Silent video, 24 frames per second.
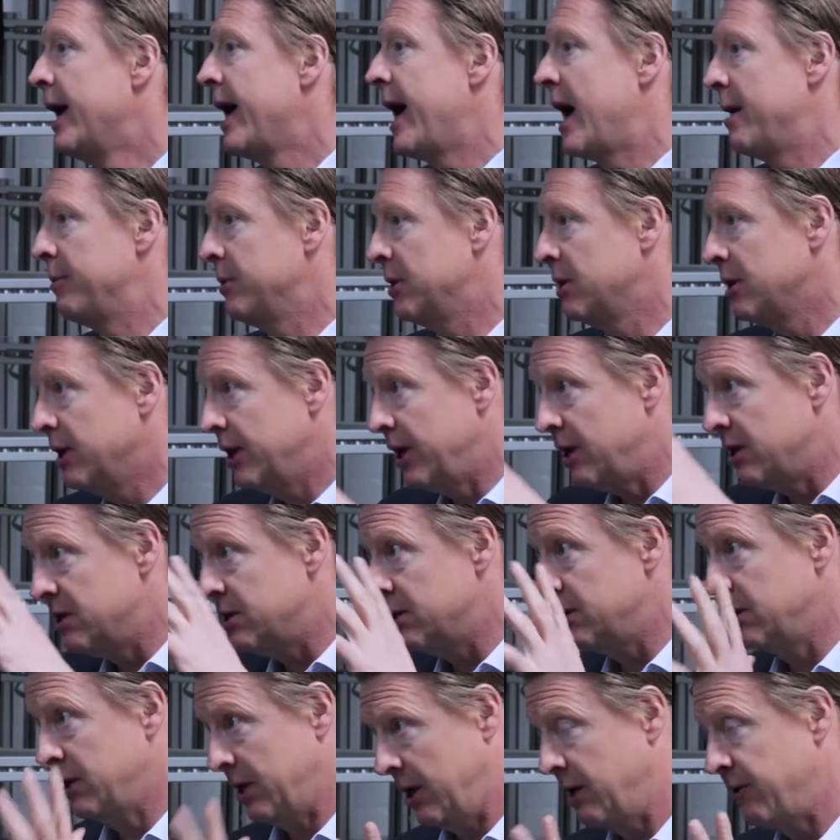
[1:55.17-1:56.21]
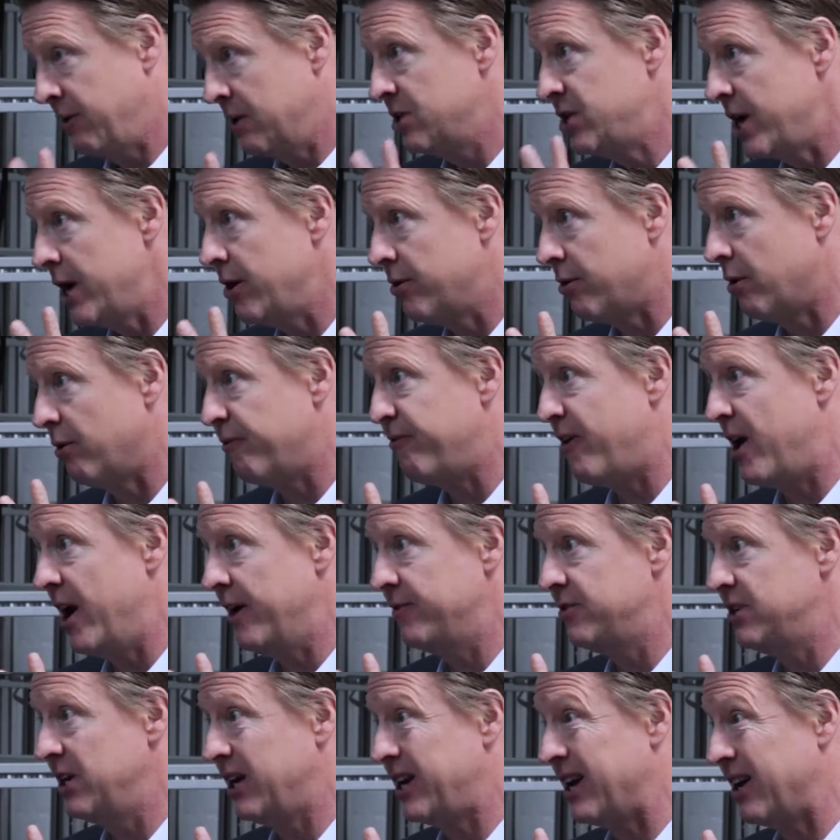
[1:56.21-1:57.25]
I mean, in general,
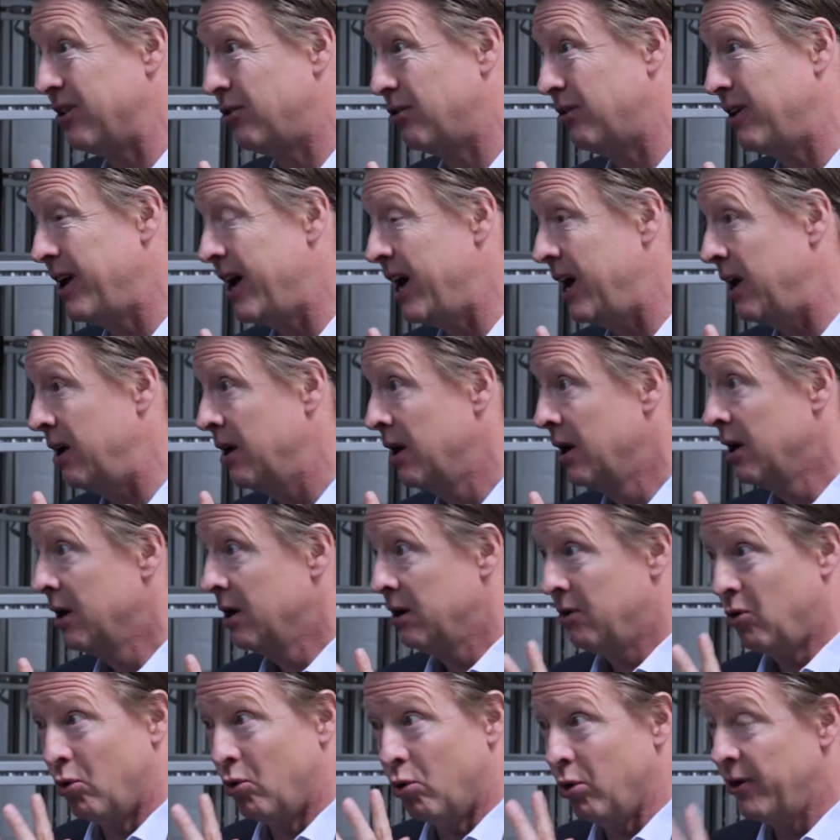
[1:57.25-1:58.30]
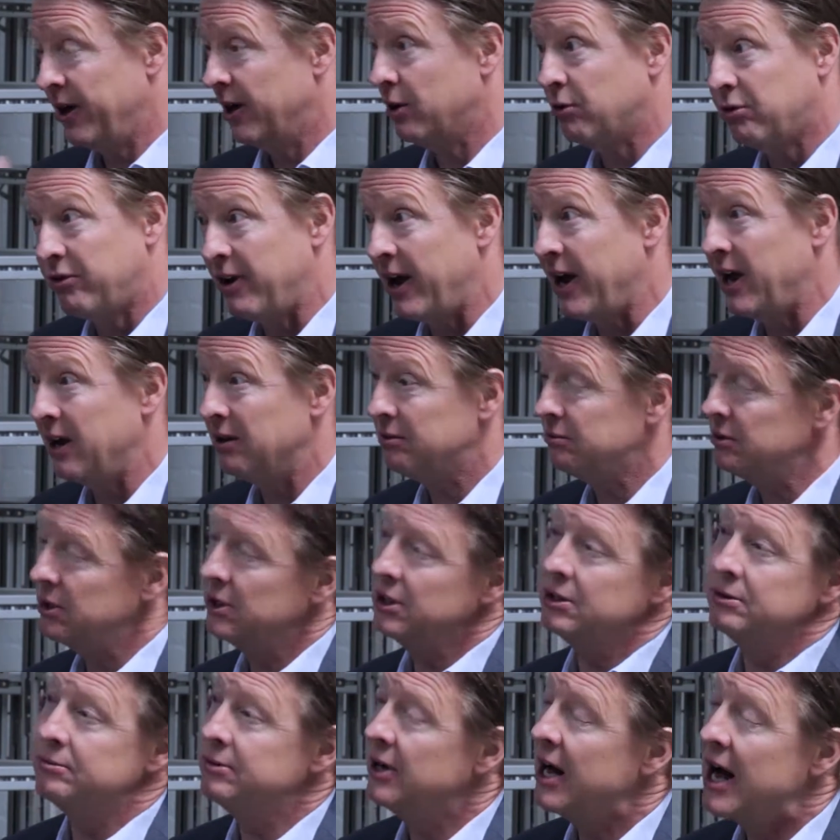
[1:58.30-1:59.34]
5G can already today
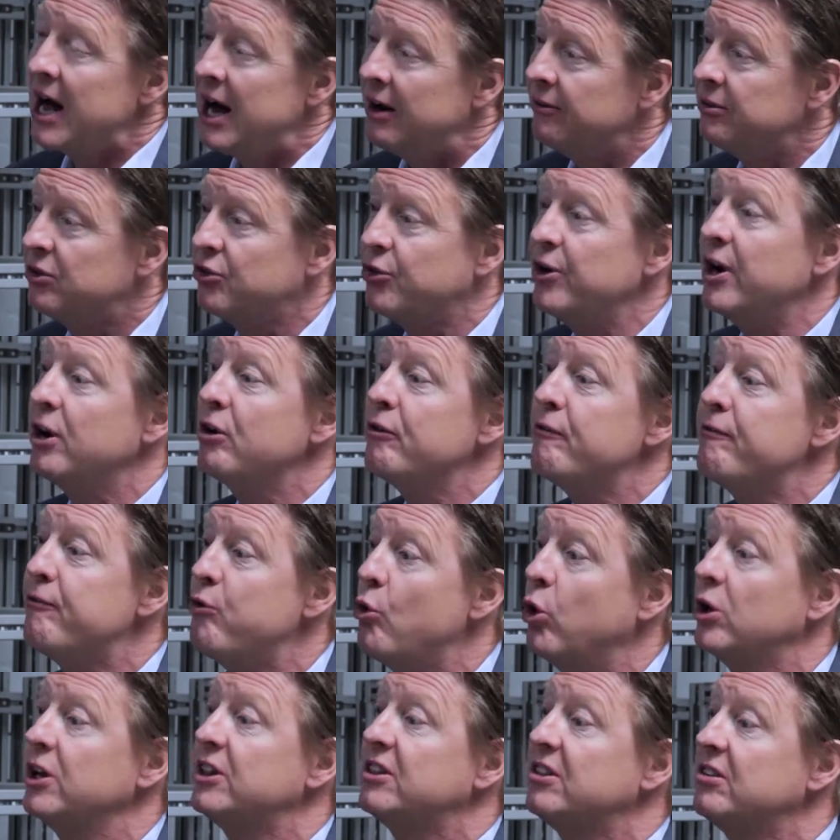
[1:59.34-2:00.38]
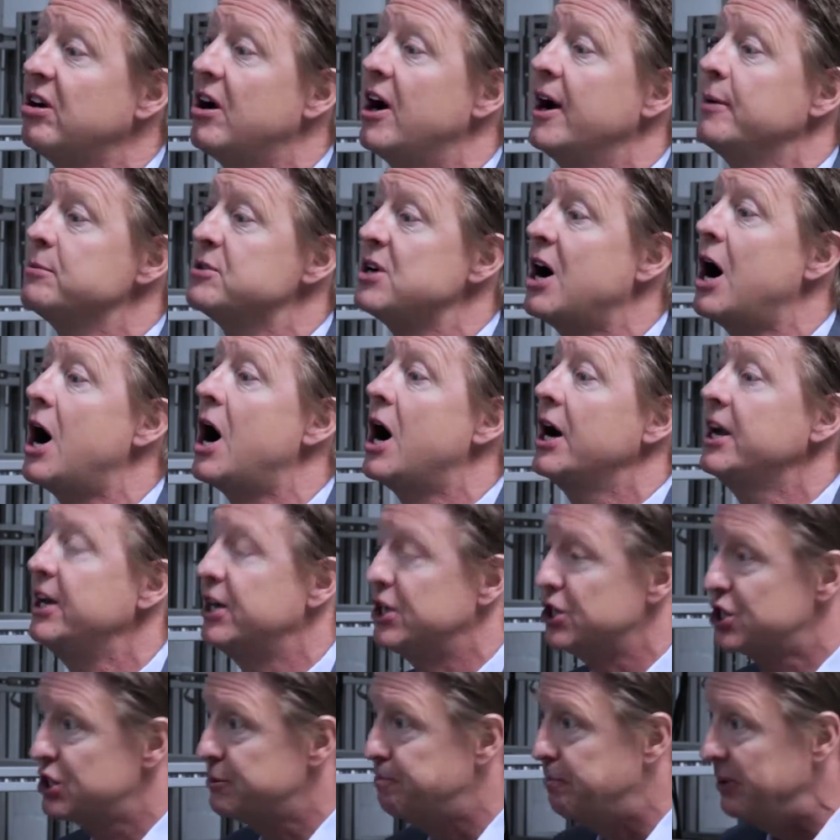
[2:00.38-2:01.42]
have 340 times higher
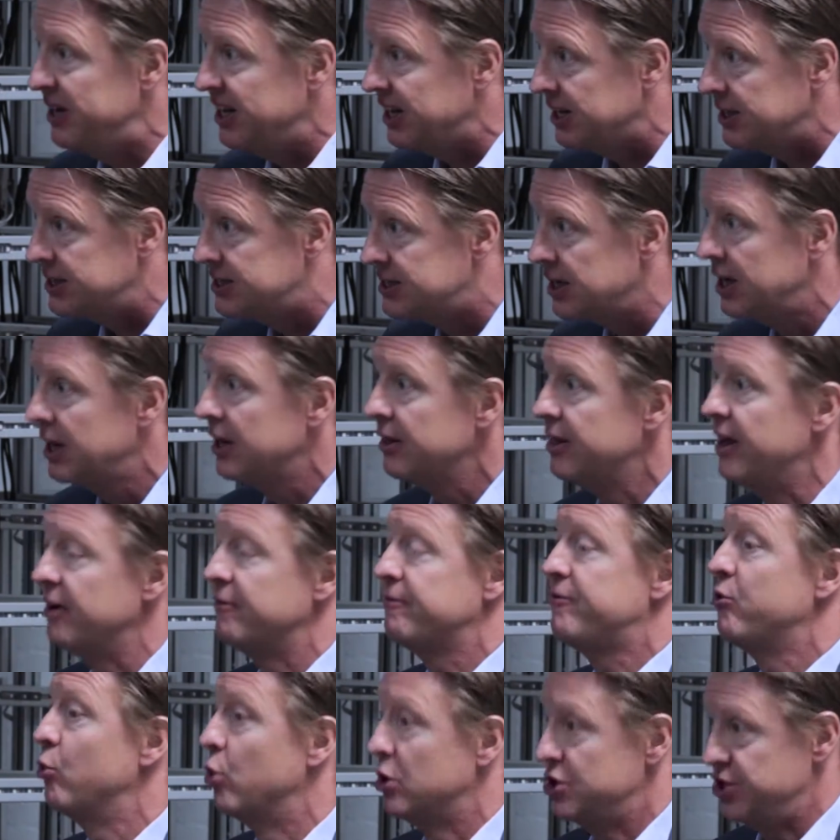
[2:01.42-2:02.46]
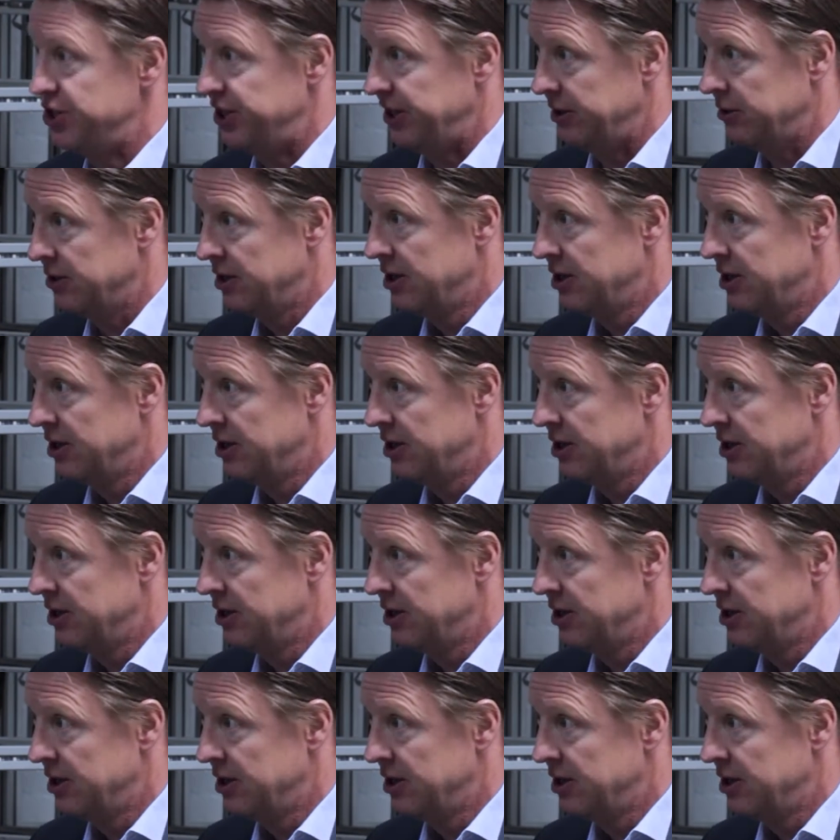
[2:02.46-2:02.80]
speeds than 4G.